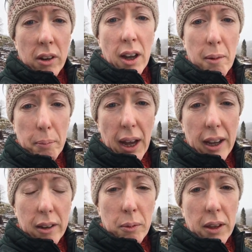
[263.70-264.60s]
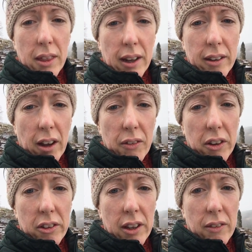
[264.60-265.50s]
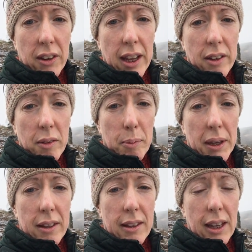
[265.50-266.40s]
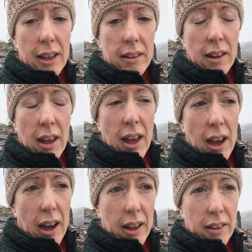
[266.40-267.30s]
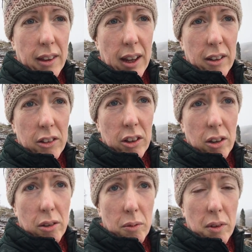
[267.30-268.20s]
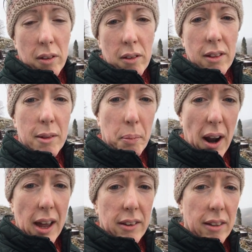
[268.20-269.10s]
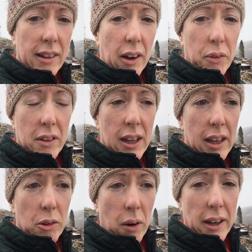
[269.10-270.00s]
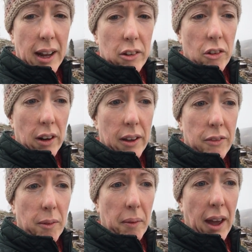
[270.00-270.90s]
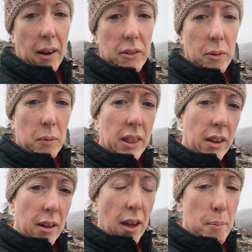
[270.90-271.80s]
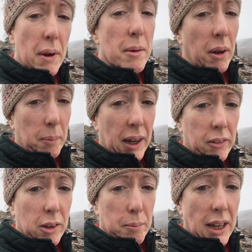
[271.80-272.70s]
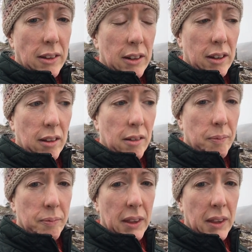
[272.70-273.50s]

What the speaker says: come back with that diversity of native species and then to spread and self-seed quite naturally from there with a minimal amount of maintenance.